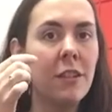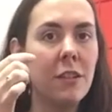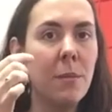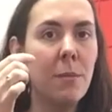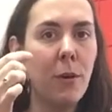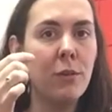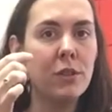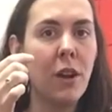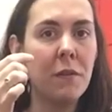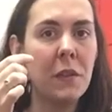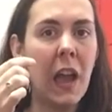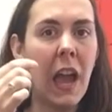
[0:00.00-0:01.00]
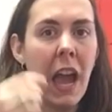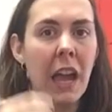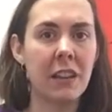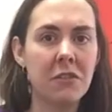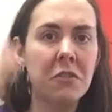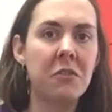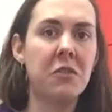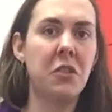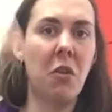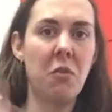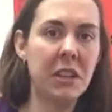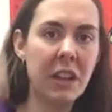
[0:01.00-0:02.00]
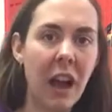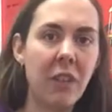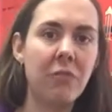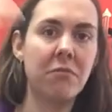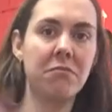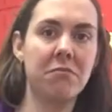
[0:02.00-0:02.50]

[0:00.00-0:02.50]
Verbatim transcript: the motion of the hand going down.